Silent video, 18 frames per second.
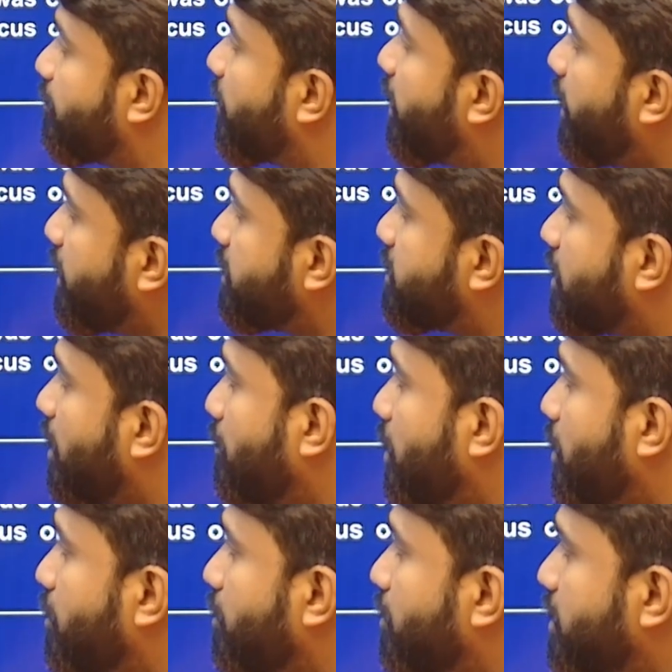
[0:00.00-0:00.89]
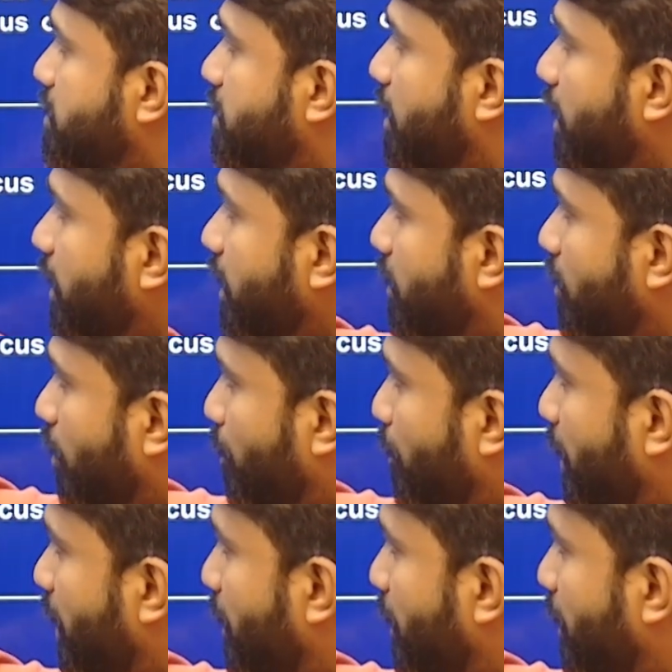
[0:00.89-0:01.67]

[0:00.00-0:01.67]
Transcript: Next, coming to this Green Development